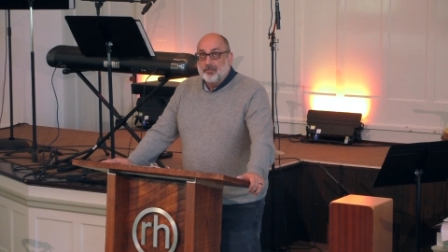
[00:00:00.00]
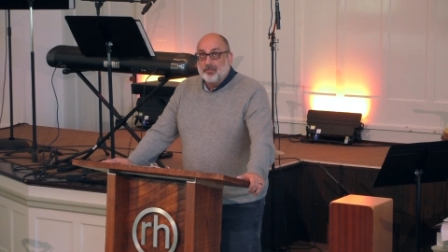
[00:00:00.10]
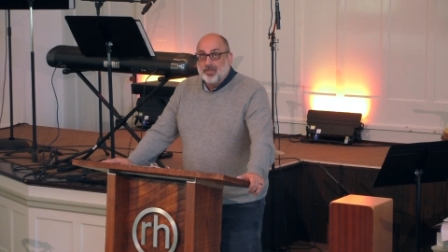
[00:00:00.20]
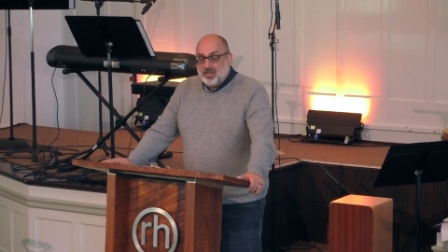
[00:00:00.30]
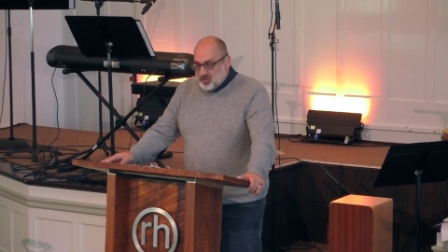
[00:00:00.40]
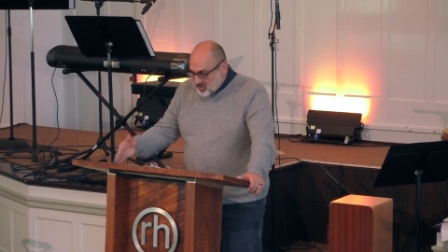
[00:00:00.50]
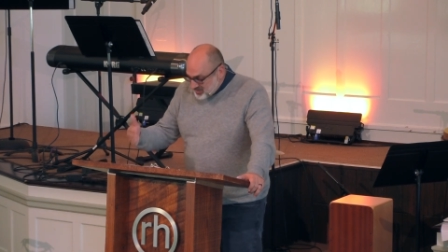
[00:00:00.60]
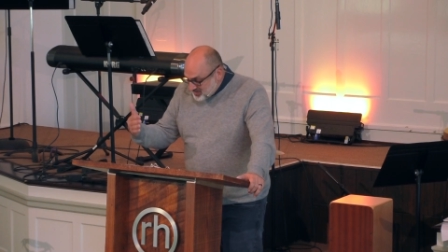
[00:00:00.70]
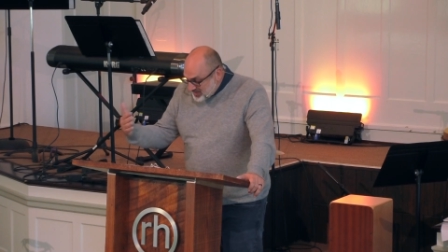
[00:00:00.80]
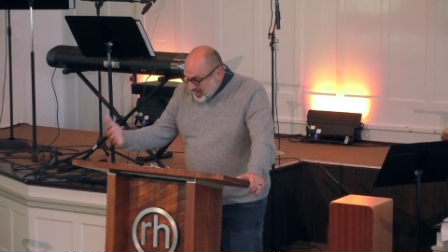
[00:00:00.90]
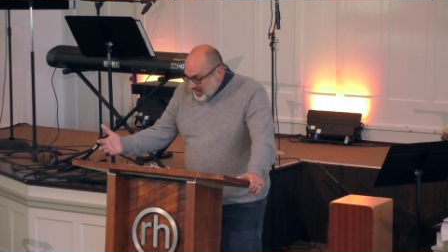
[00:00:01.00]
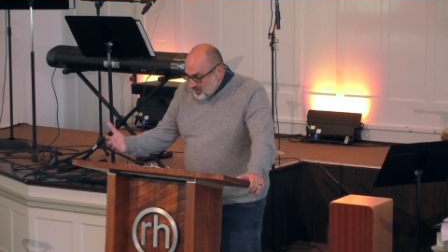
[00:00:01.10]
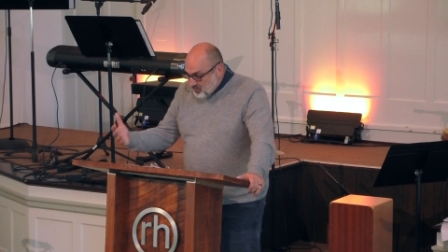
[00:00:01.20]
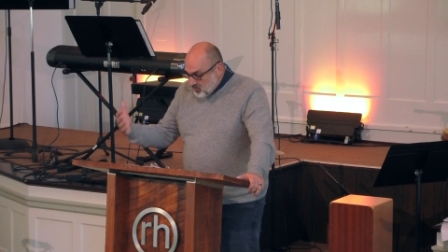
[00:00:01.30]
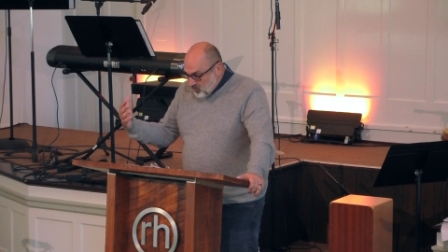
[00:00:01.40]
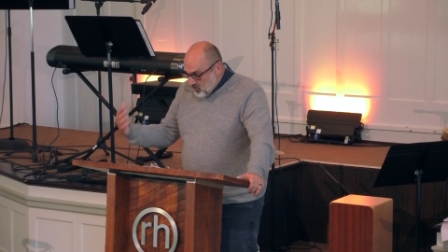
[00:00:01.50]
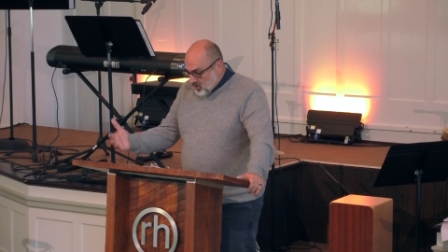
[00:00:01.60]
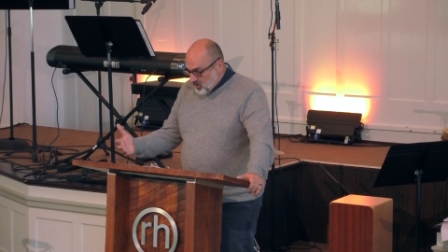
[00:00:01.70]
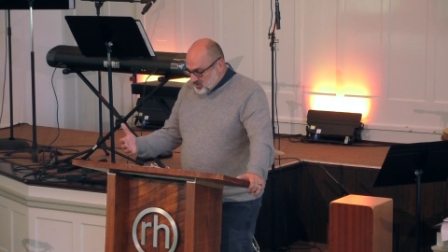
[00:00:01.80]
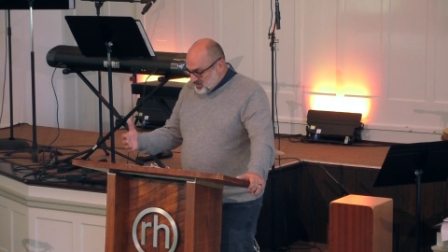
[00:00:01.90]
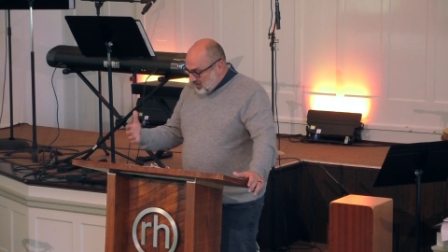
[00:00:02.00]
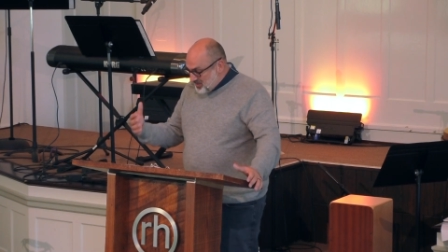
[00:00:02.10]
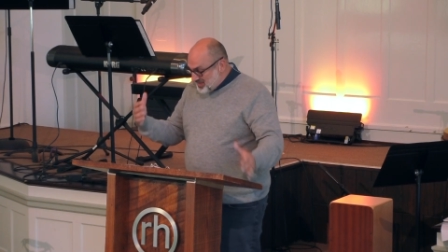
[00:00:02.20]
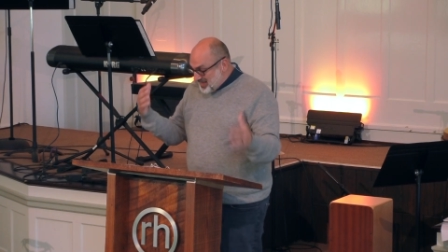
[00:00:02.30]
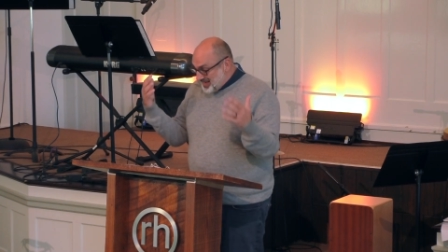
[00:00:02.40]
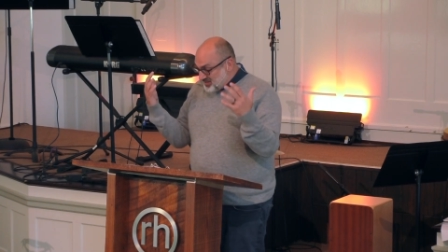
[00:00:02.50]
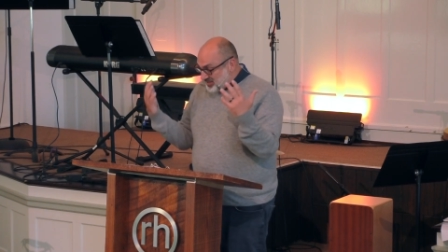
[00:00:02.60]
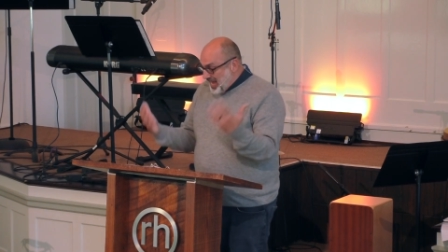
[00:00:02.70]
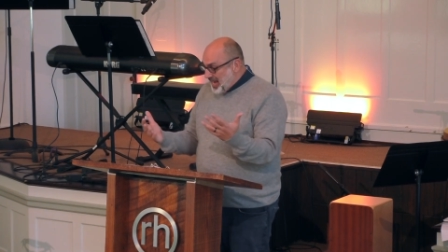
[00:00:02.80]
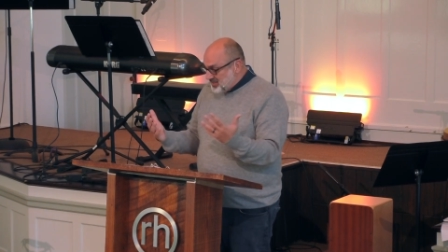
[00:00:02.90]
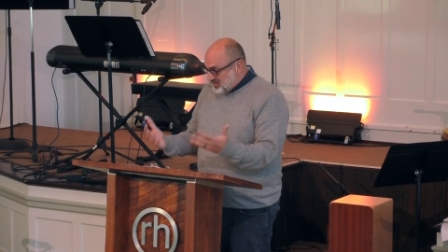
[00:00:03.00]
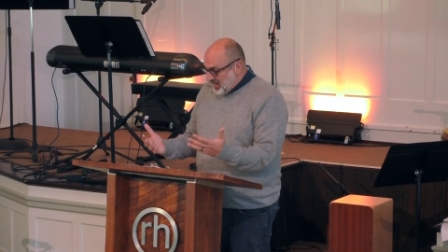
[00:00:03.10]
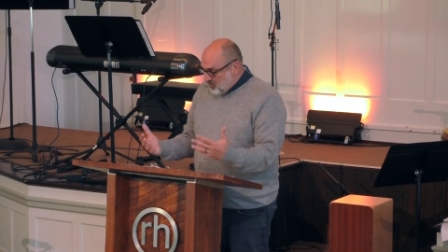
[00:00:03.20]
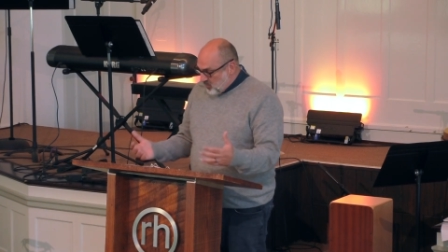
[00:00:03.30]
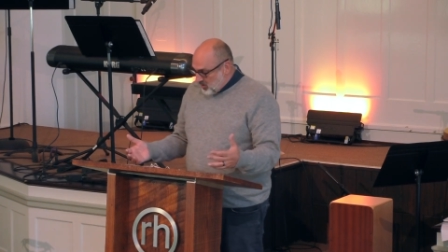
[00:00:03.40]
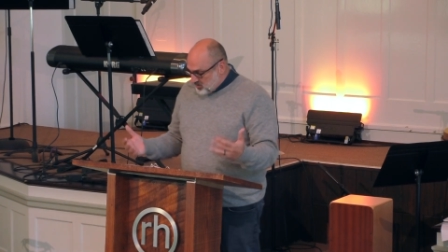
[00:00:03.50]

those are the same words. It's almost the exact same words